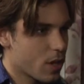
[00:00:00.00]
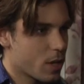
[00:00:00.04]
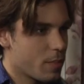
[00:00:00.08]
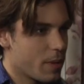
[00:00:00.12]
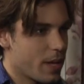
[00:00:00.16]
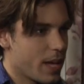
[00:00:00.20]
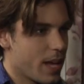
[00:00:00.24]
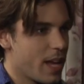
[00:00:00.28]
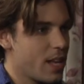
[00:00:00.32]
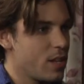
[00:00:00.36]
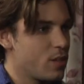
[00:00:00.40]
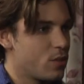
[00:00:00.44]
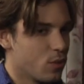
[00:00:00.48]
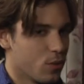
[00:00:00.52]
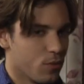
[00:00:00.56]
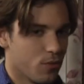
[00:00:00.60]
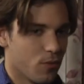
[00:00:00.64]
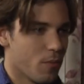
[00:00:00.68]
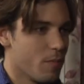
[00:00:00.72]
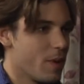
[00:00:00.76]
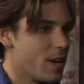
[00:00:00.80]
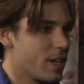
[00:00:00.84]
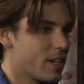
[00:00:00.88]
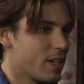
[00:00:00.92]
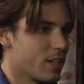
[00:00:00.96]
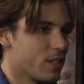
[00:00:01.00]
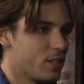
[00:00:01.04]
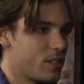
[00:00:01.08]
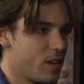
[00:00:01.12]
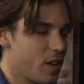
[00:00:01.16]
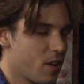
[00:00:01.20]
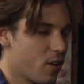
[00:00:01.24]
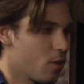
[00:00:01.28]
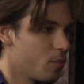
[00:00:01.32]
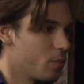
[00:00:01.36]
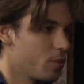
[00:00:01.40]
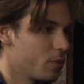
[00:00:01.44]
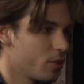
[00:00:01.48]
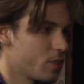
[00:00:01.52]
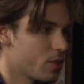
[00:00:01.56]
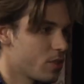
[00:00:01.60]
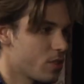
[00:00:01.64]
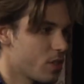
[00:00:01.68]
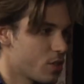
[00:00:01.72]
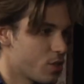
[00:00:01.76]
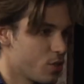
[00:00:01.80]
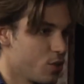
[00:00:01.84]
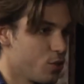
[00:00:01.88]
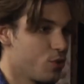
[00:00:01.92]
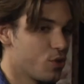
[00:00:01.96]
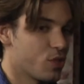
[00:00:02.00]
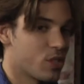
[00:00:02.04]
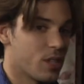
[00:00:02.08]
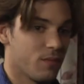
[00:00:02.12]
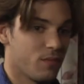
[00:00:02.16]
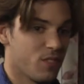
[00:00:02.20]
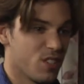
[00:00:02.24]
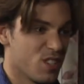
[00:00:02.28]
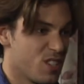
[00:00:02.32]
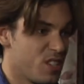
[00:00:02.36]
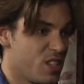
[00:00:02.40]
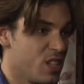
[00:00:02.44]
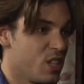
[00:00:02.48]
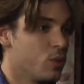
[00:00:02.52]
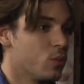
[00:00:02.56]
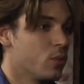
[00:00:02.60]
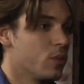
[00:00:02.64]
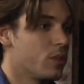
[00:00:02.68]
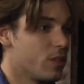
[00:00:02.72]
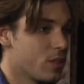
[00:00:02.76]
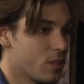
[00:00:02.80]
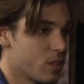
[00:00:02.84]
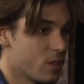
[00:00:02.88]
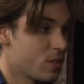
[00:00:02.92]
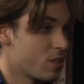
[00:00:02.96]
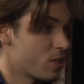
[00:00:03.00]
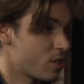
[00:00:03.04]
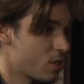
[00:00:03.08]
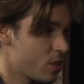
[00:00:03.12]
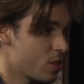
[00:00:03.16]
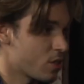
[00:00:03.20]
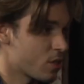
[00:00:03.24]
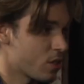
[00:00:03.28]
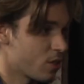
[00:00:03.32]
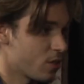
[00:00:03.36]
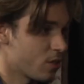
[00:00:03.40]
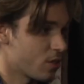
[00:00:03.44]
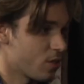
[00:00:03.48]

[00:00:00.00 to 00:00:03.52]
going to be hindered from making a terrible decision. You just have to deal with the decision,